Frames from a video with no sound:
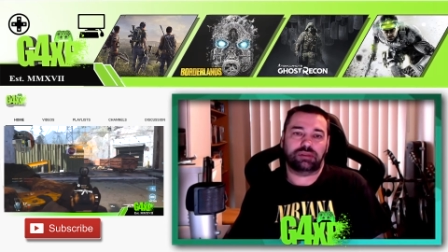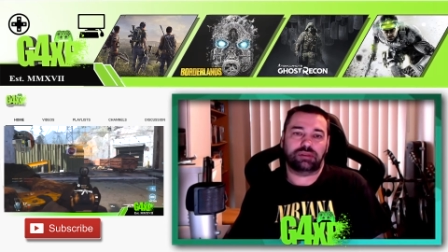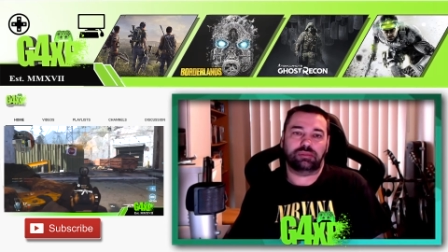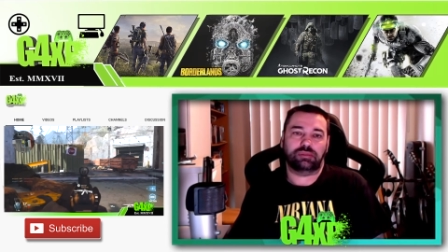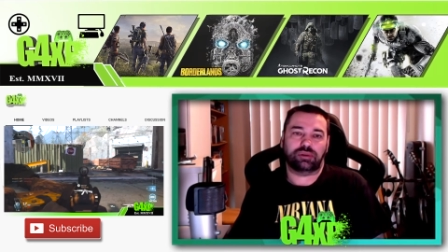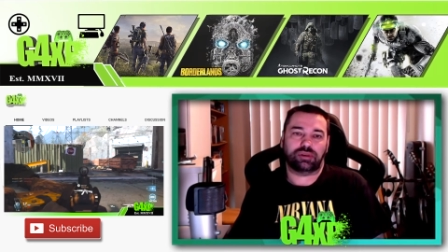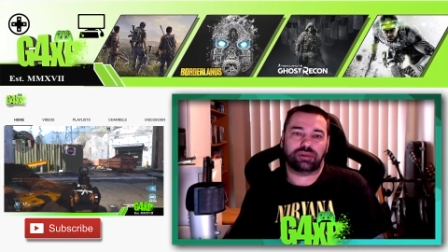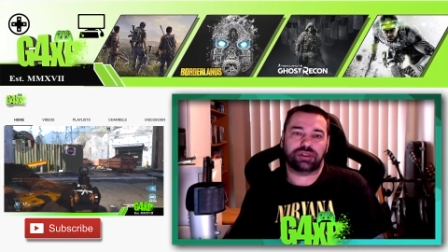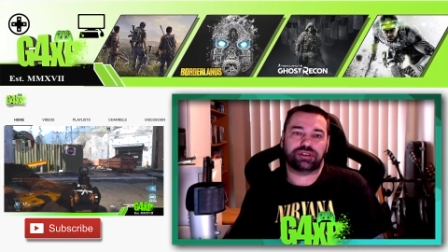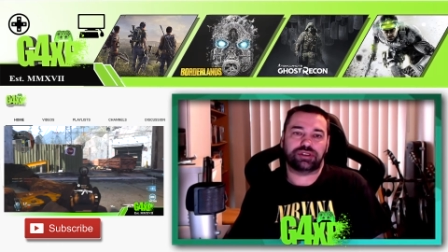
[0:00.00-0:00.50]

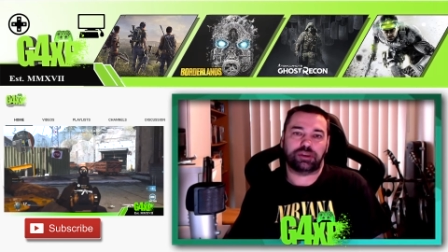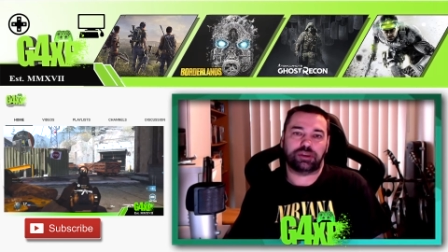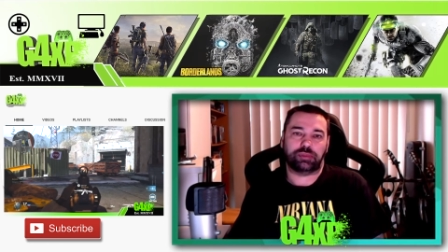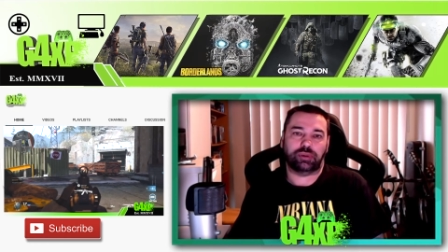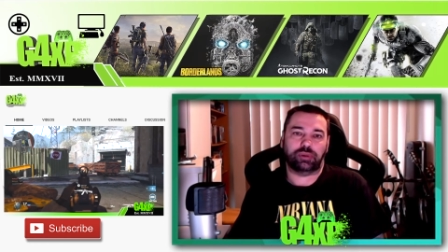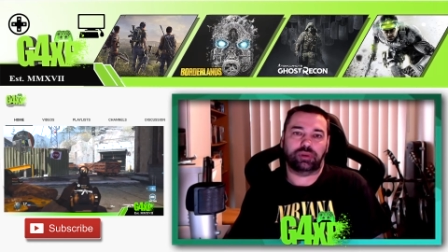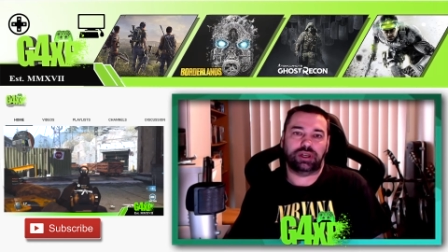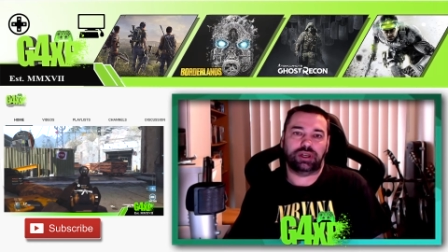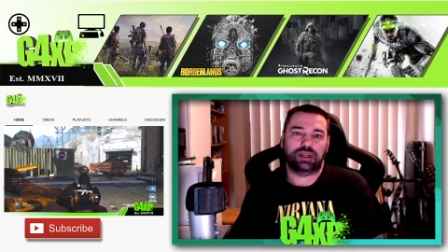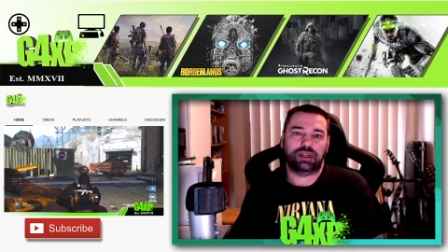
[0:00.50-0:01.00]
more the
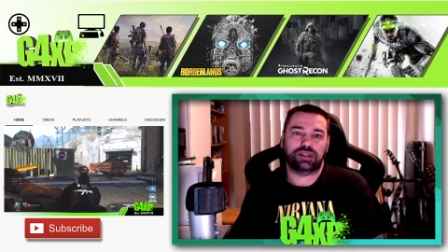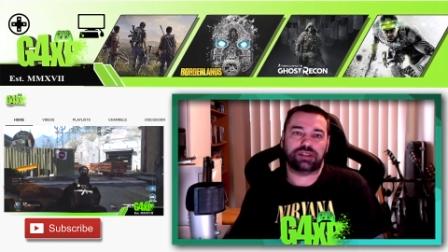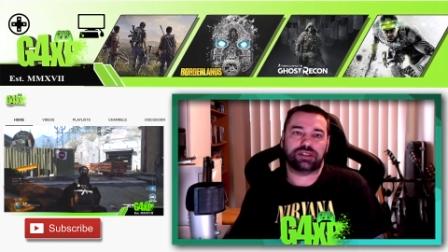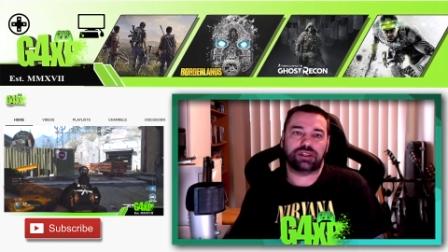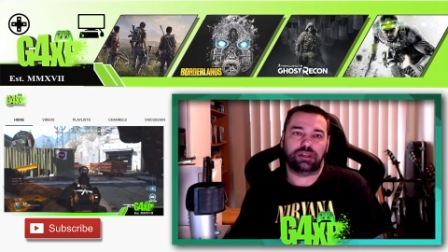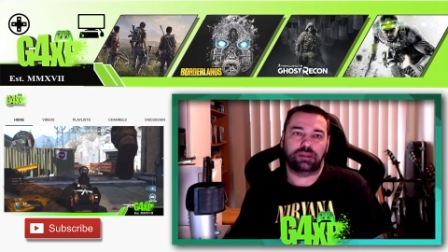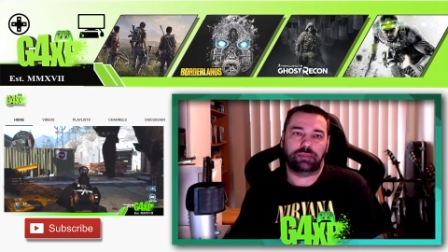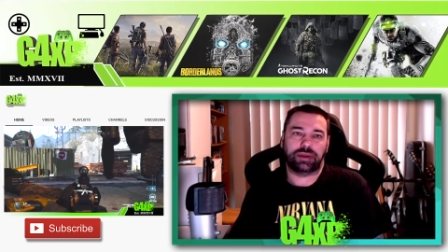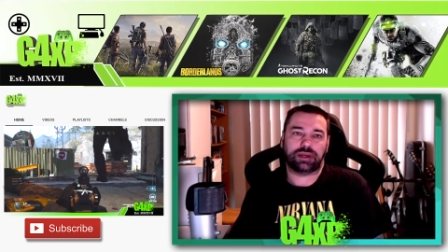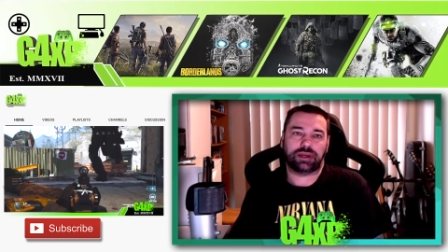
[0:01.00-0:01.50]
triple A's
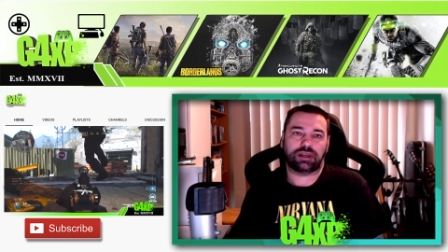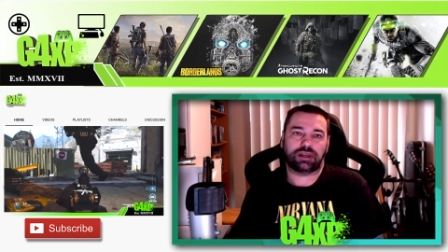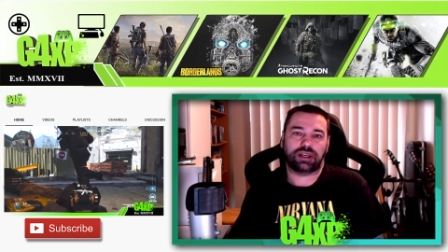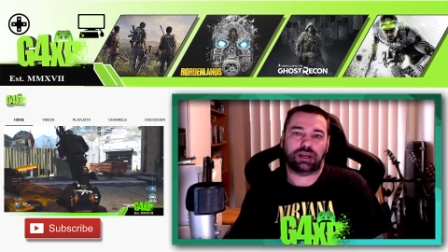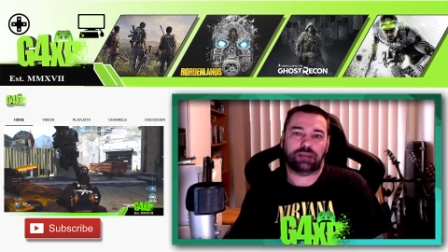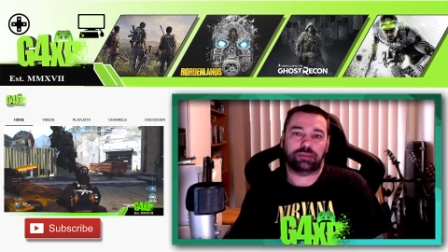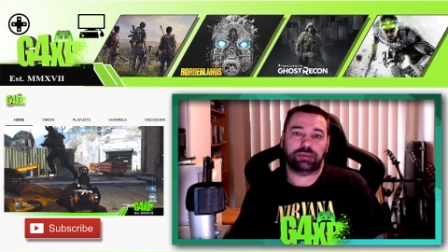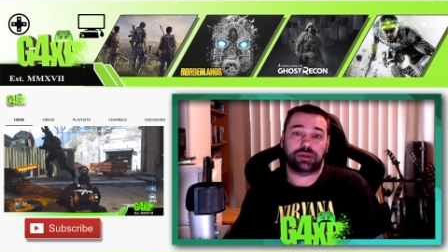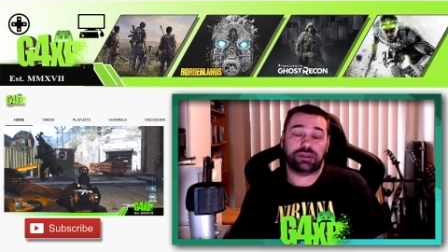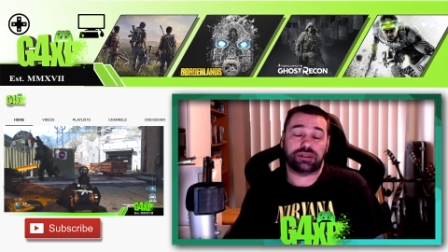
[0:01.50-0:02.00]
and the bigger
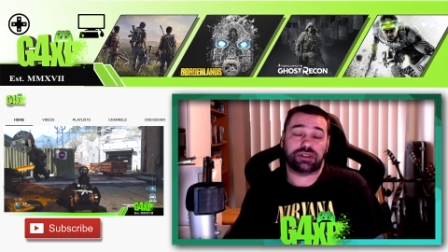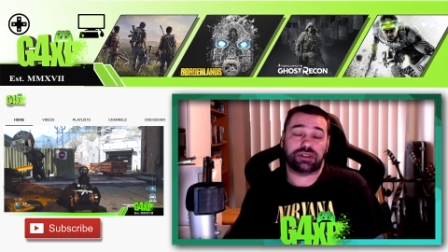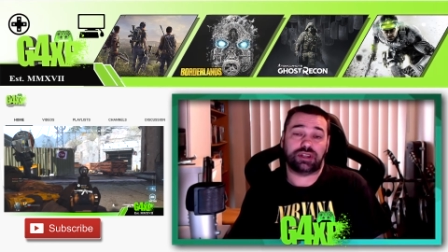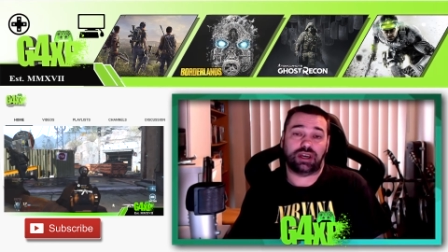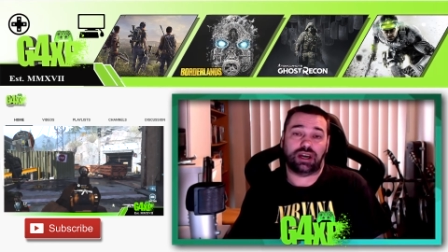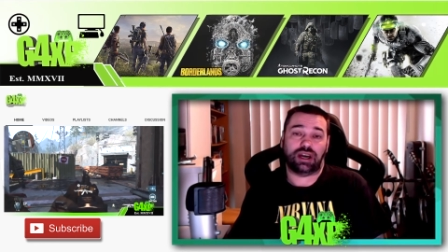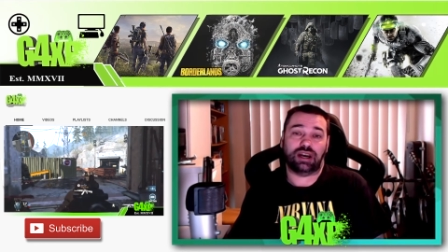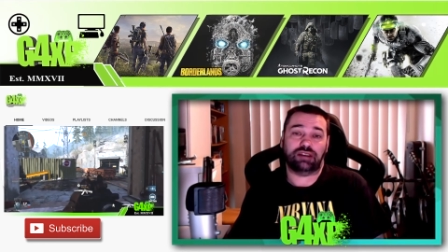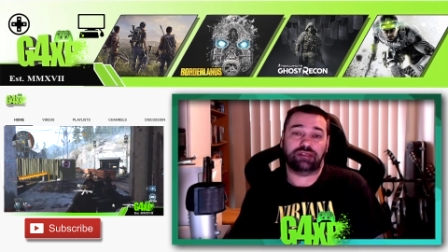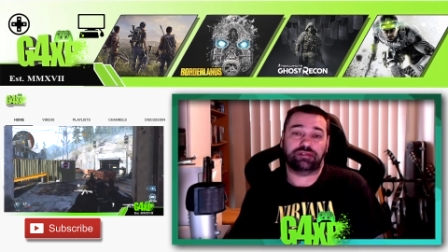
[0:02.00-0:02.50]
companies that
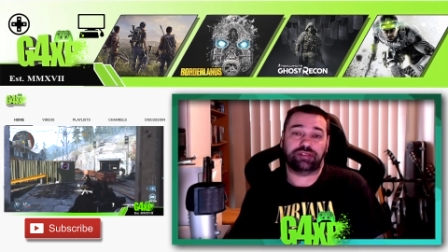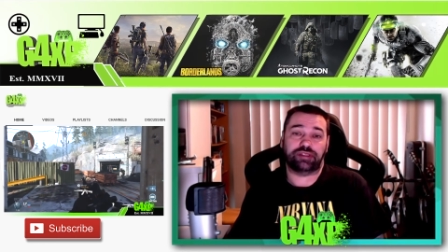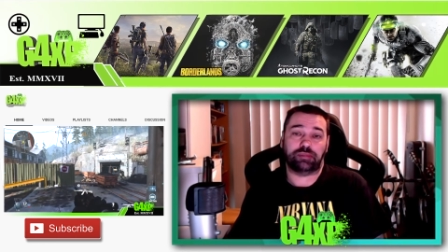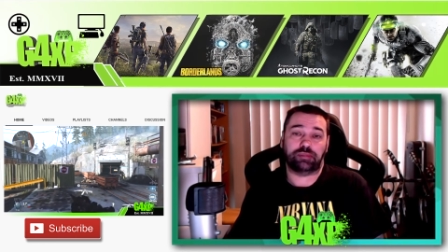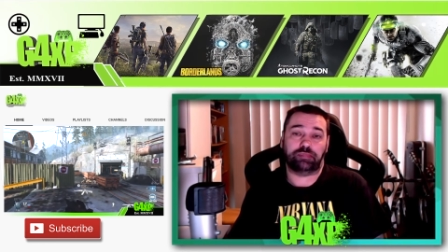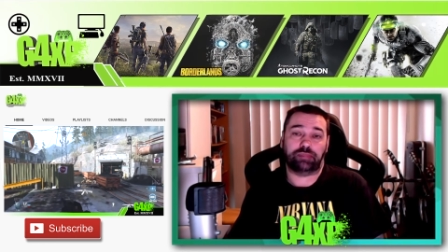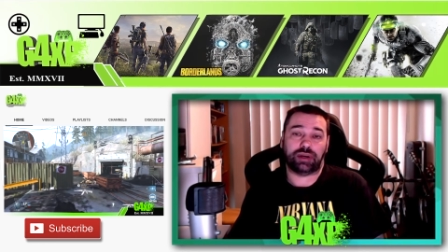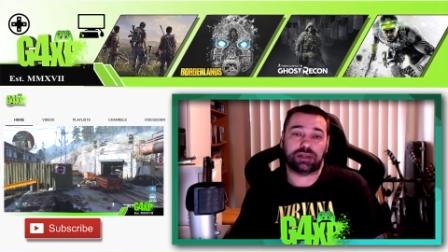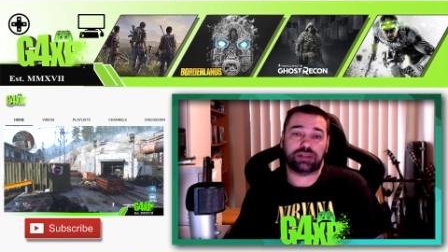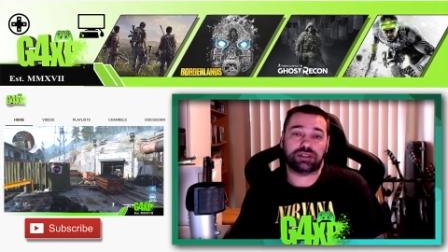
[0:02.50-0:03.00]
have the
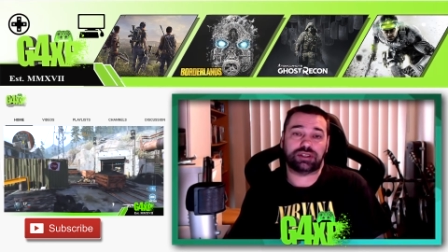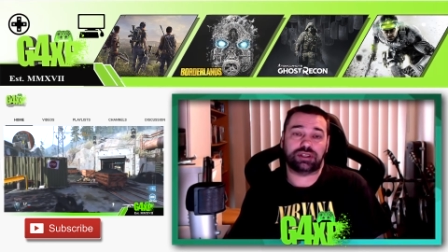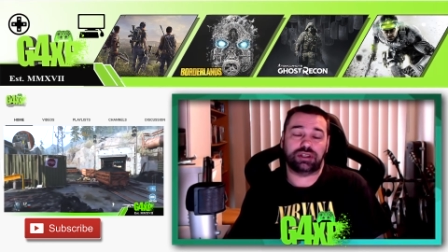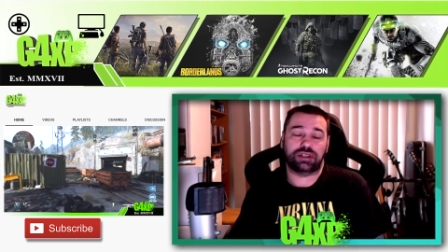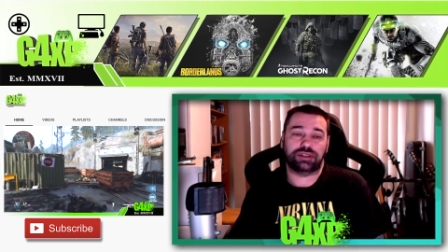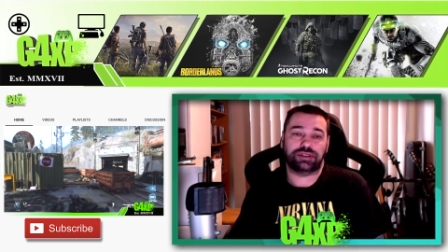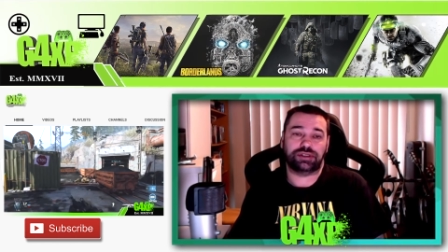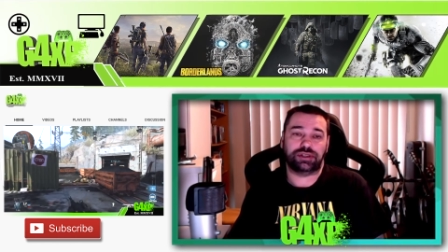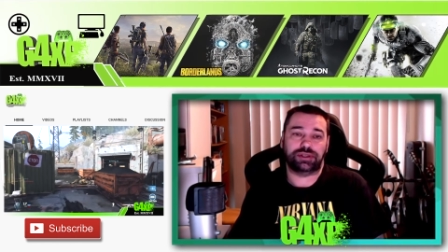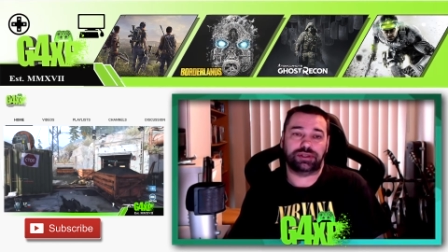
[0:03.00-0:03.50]

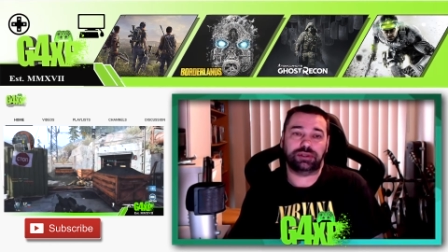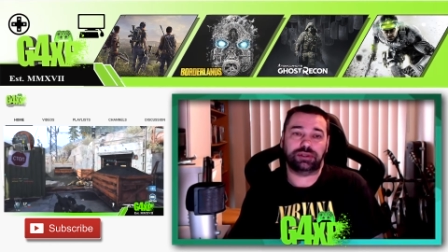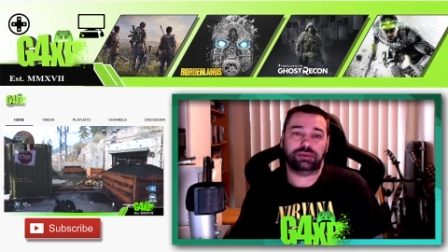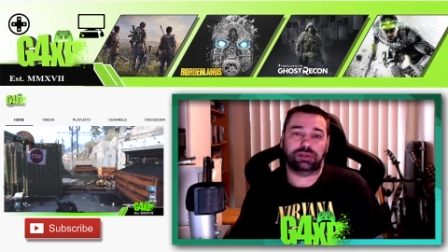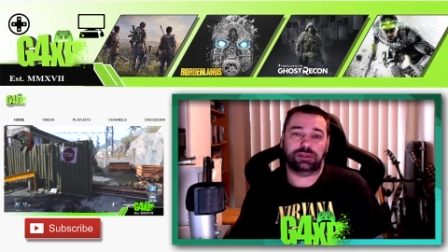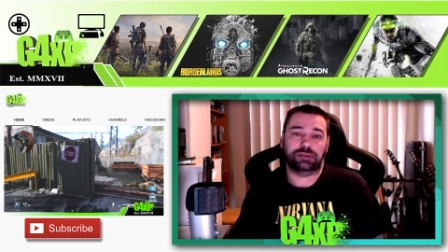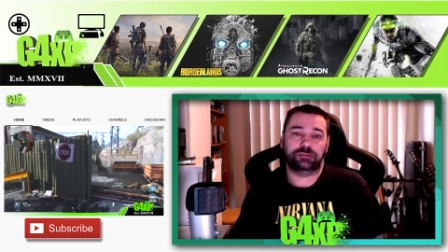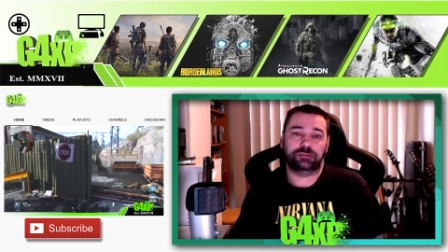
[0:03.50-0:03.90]
budget to do it.